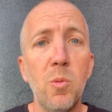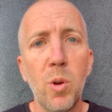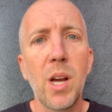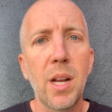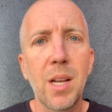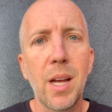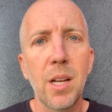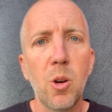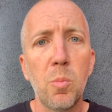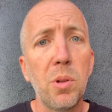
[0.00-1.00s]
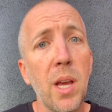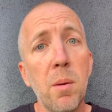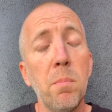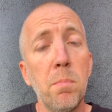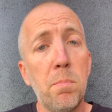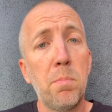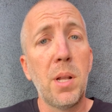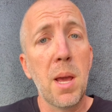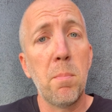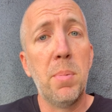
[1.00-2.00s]
and we got to kind of go to plan
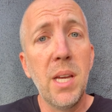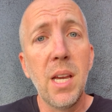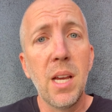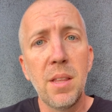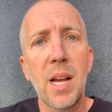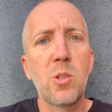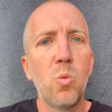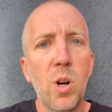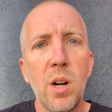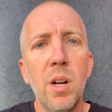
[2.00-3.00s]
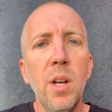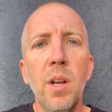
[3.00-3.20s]
B, and that's where